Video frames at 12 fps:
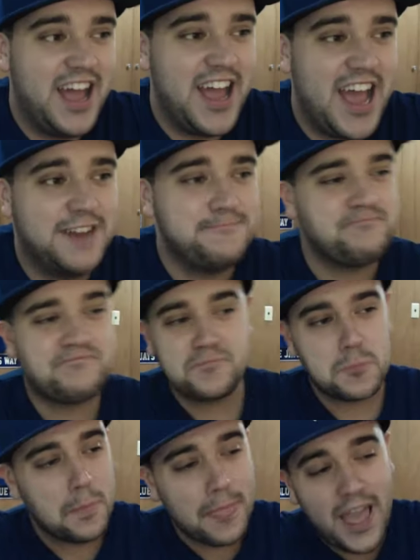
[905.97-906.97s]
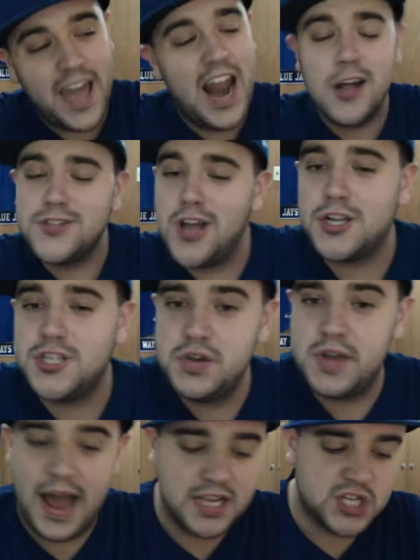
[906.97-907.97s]
And I'll talk to you
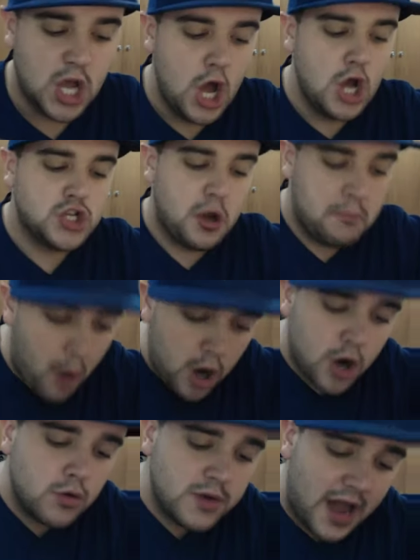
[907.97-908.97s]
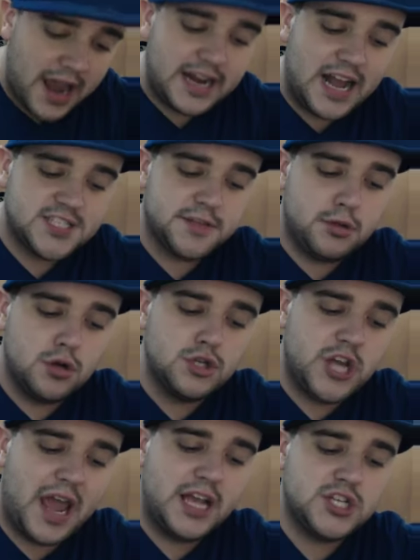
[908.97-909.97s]
guys tomorrow night as the Blue
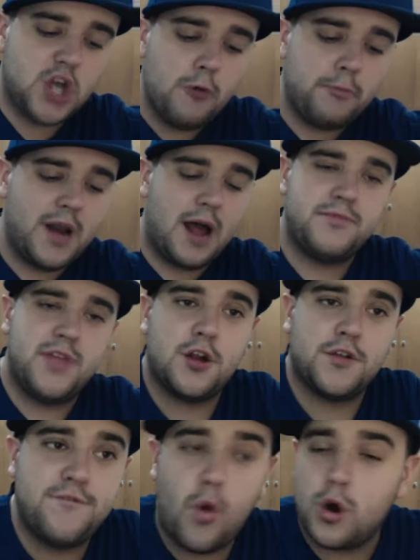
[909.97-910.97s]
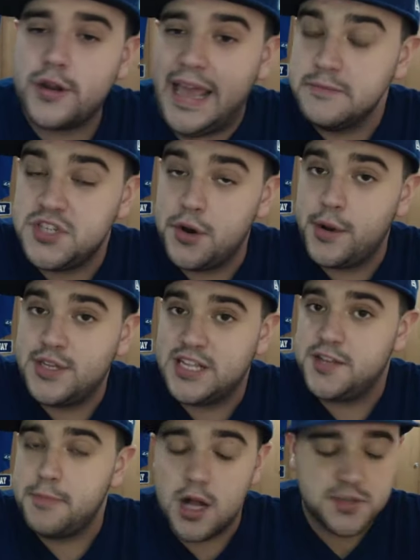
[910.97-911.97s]
Jays open up their 4-game series
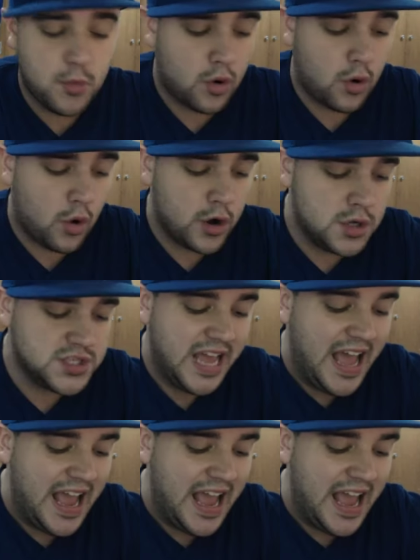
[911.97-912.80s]
against the Baltimore Orioles